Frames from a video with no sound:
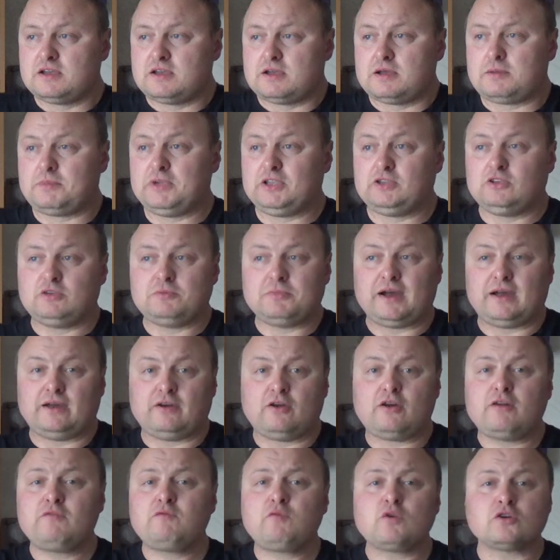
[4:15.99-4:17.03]
I mean, you might
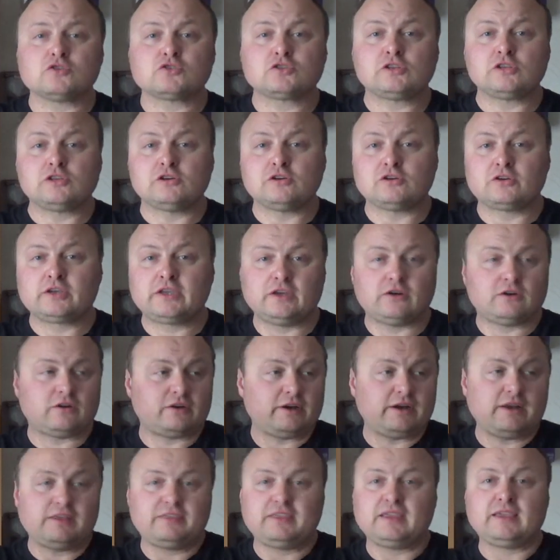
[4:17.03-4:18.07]
not have watched Loki or
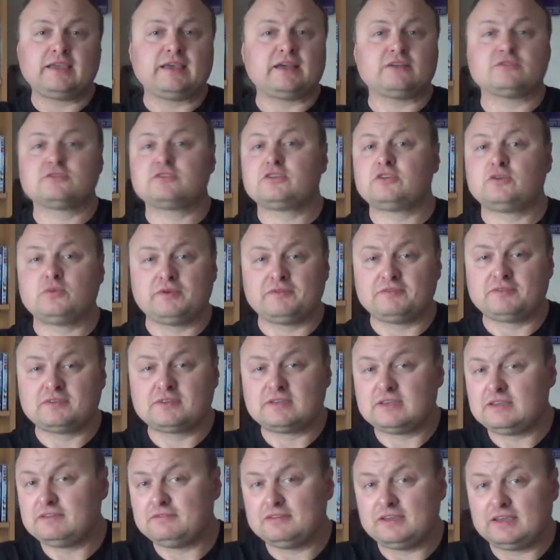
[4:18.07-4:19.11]
anything else to do with
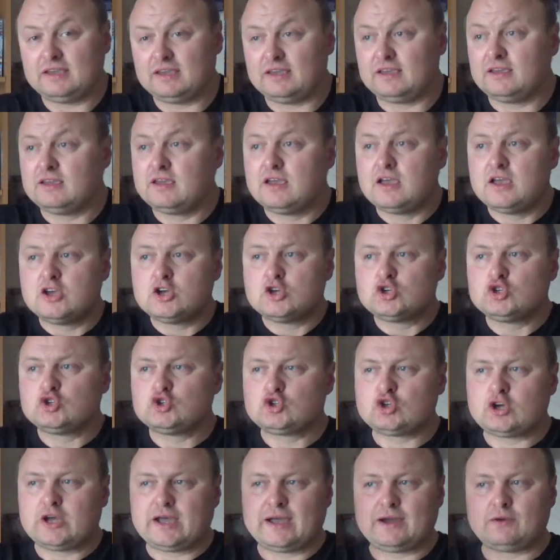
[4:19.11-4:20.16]
TVA,
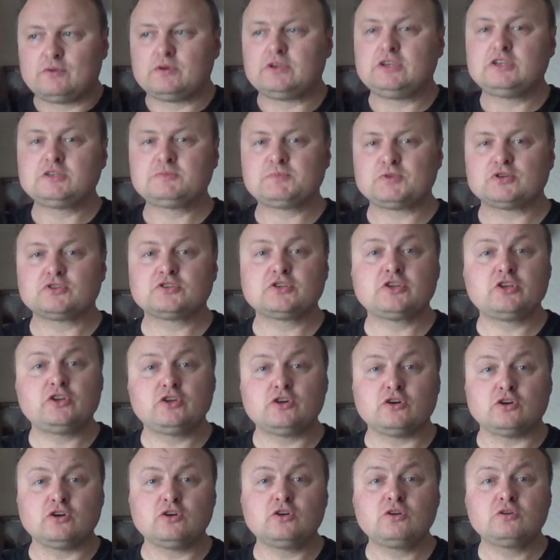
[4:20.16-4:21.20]
so how are you supposed to
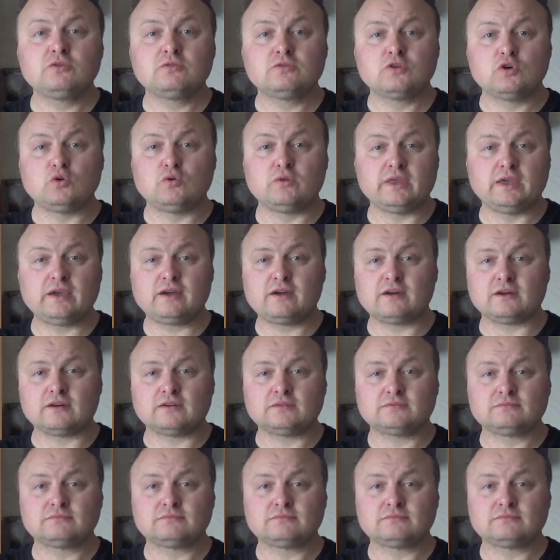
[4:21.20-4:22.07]
know who they are?